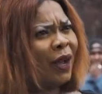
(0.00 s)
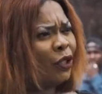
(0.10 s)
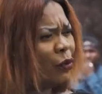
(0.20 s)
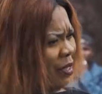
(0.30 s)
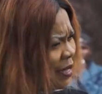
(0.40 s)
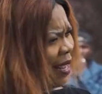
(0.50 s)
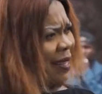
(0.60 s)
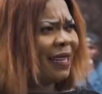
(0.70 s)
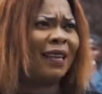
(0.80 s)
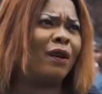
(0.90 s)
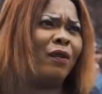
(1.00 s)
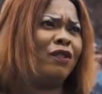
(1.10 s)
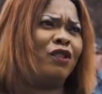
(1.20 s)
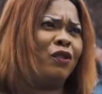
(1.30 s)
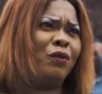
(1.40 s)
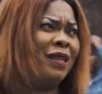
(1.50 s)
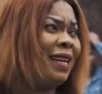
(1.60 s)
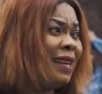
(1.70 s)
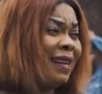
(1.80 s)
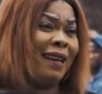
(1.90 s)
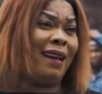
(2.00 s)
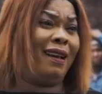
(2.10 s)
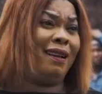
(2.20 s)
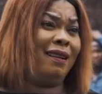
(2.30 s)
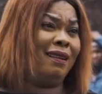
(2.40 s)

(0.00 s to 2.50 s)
back? She should stay and take care of these children. They need her.